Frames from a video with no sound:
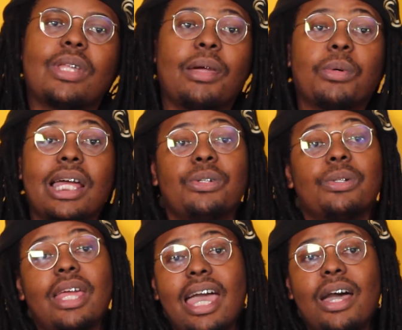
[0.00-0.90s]
like what I
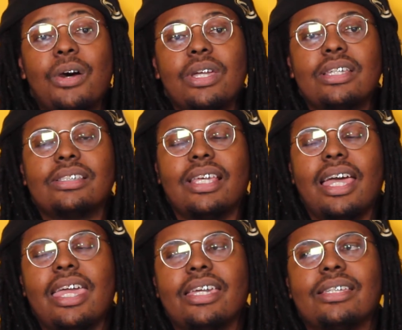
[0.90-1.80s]
do now is
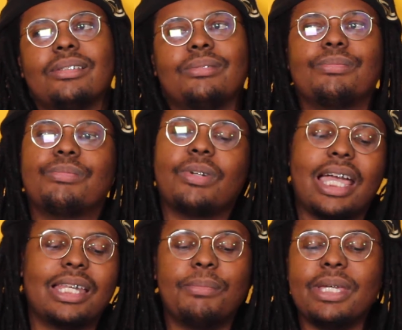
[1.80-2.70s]
like
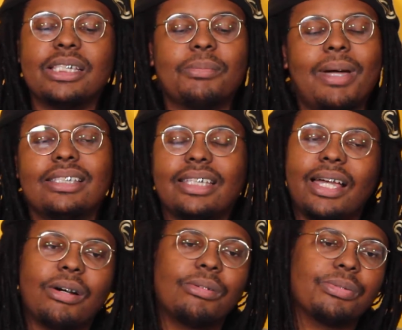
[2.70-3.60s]
find the beats
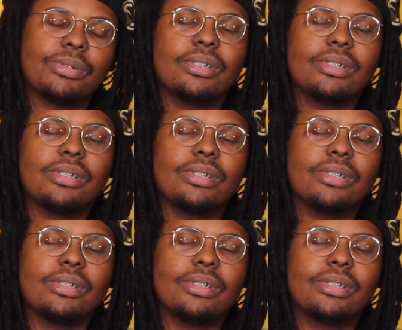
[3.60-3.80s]
myself.